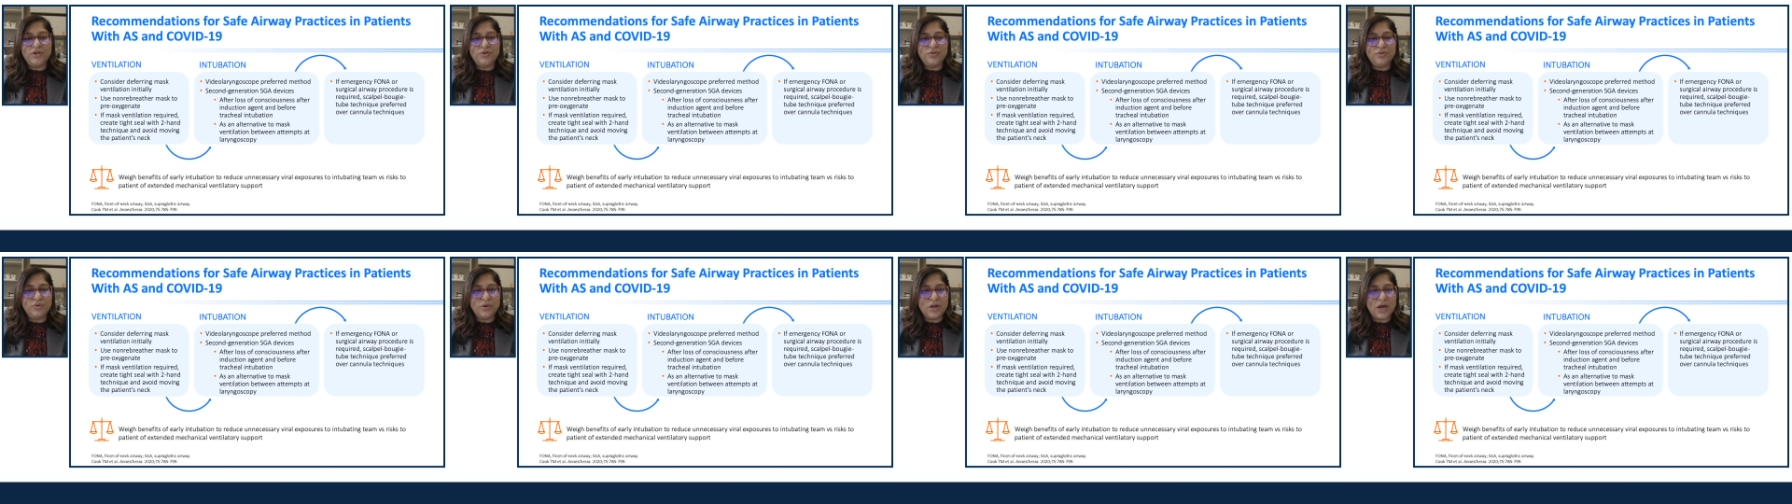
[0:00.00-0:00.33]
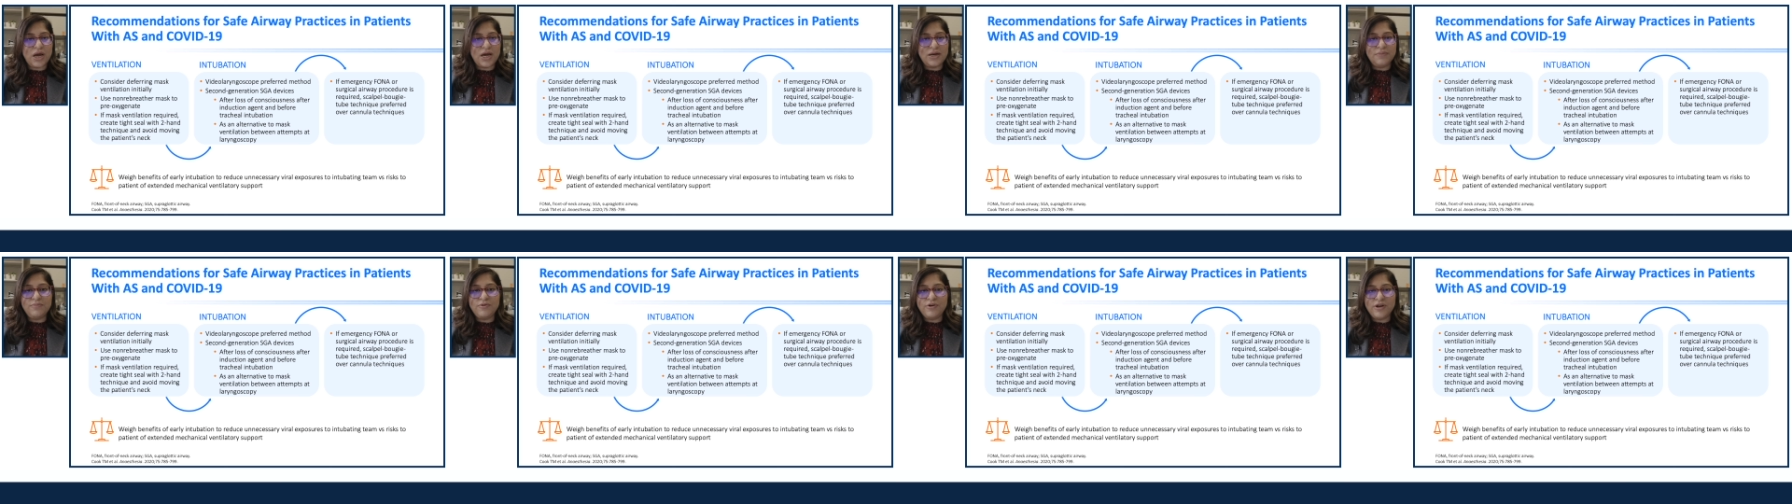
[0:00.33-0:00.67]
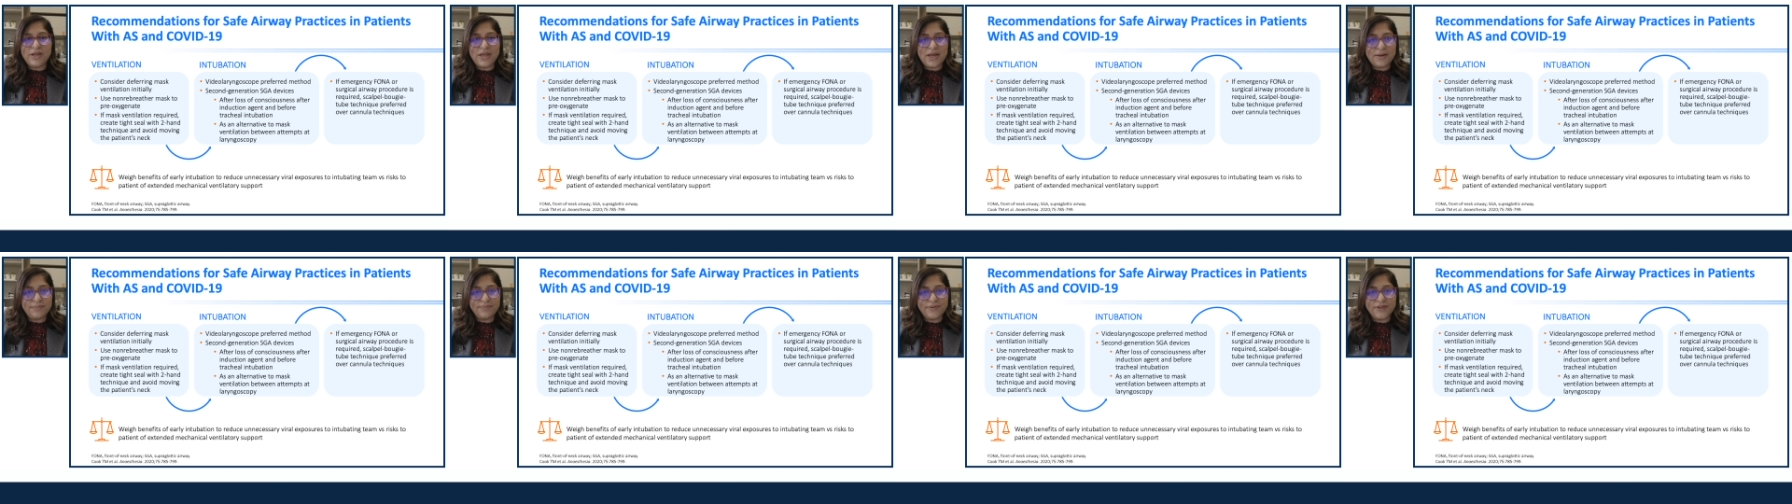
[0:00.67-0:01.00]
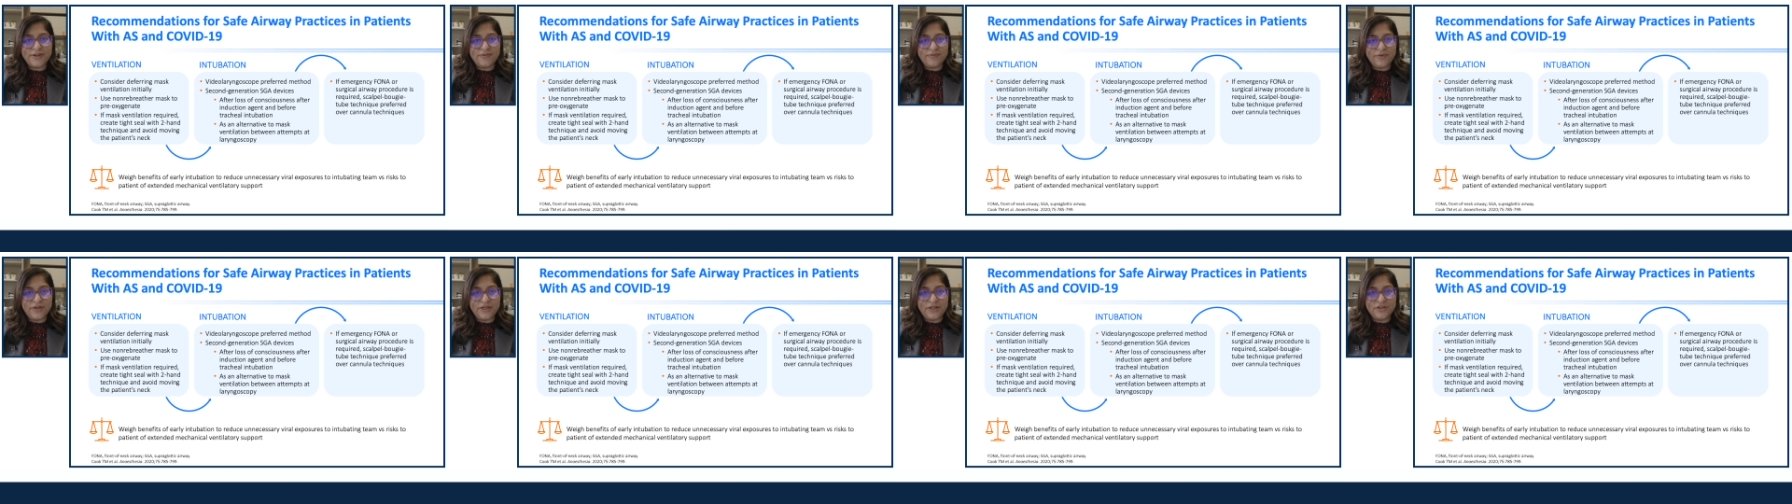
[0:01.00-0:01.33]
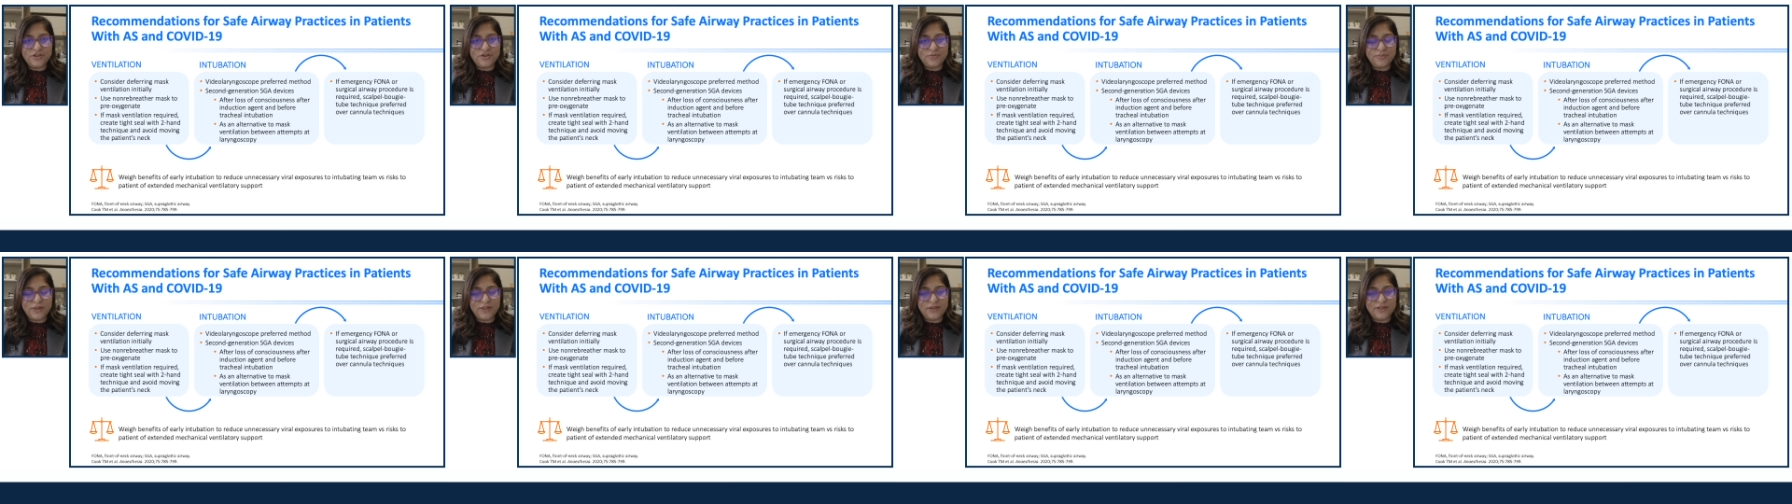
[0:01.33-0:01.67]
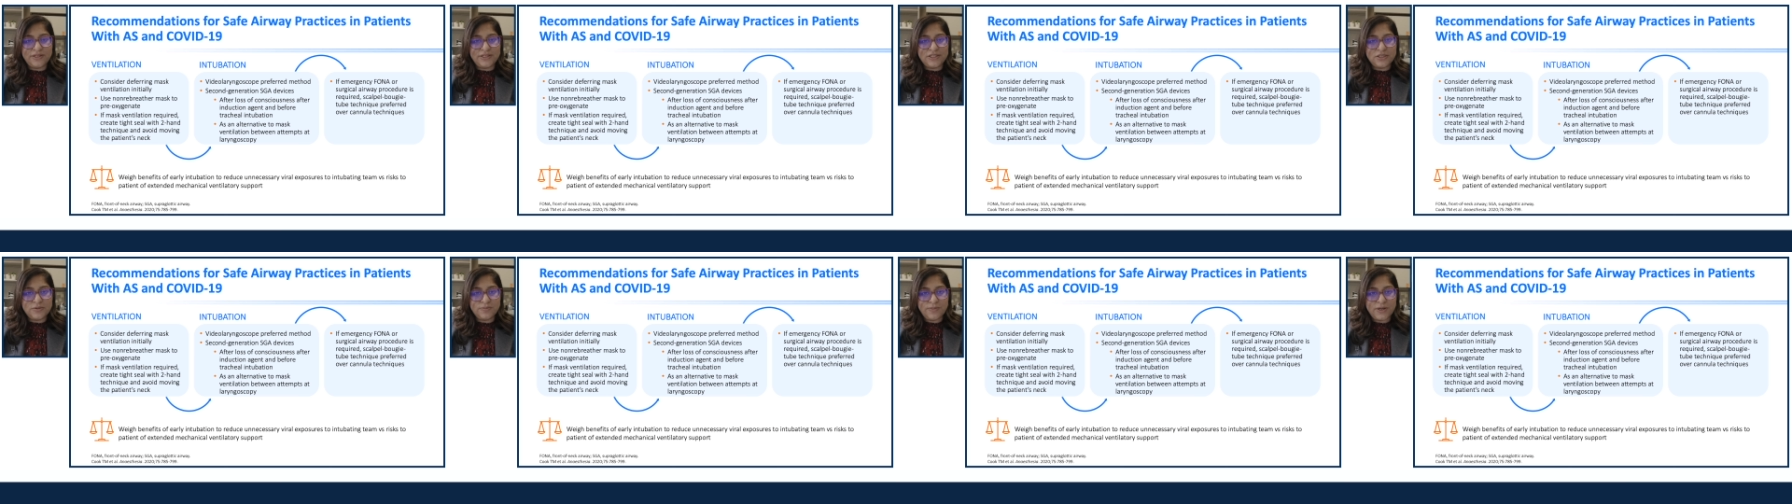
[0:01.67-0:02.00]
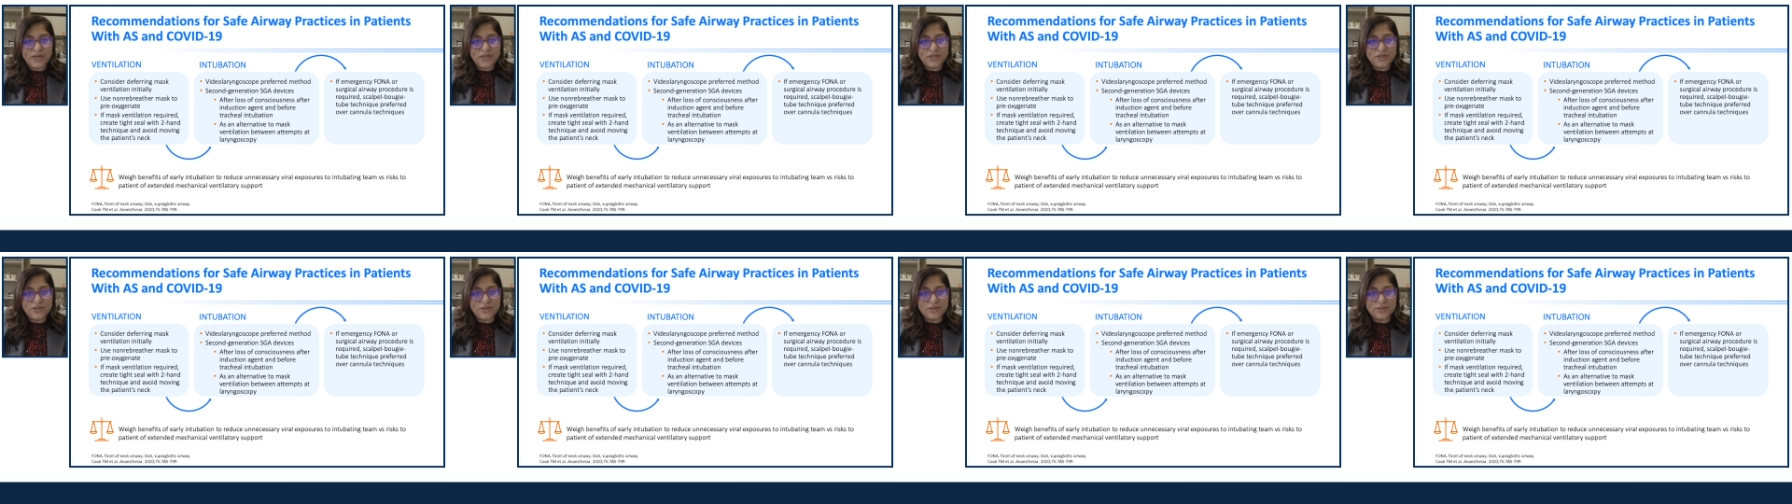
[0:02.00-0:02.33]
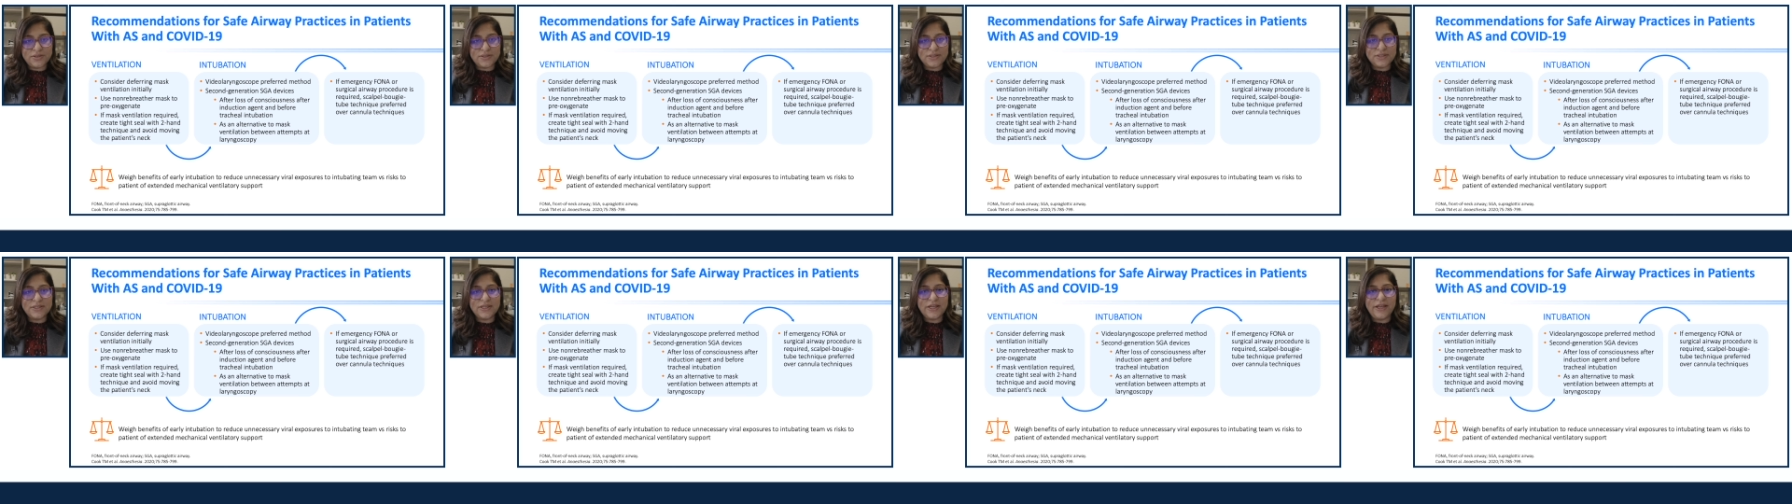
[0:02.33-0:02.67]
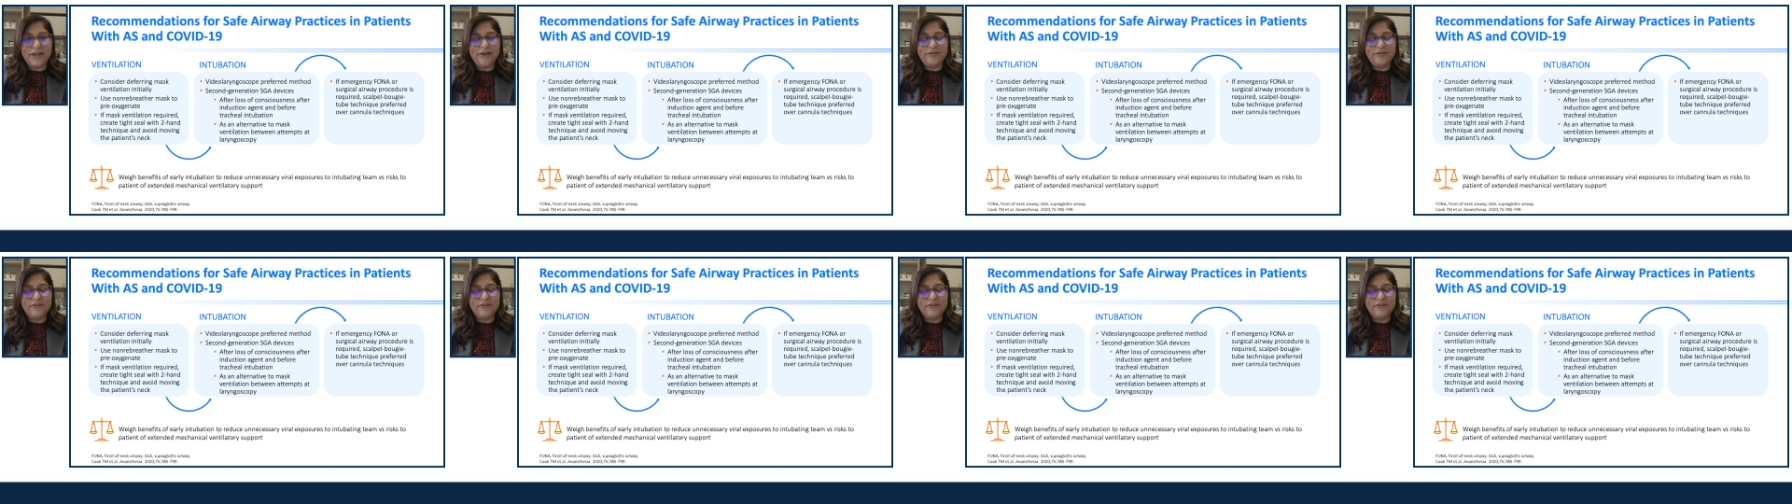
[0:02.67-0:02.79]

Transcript: do not preemptively intubate these patients